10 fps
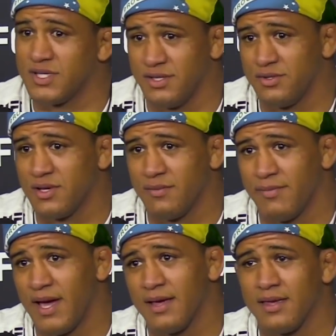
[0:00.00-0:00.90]
I need to come
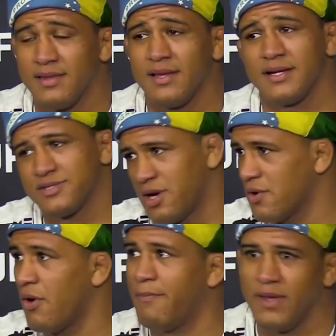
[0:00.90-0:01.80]
back, and then I
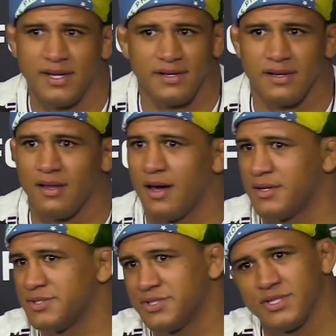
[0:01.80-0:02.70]
started competing a lot
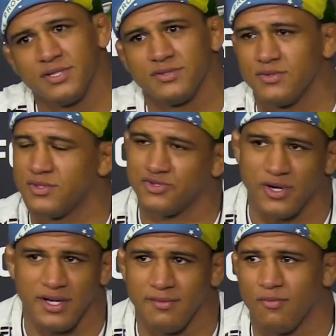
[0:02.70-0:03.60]
of jiu-jitsu,
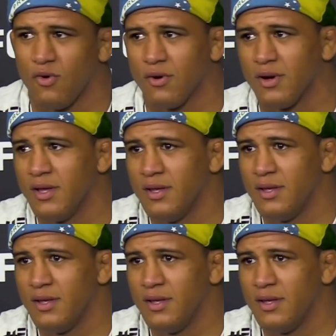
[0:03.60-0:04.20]
training more,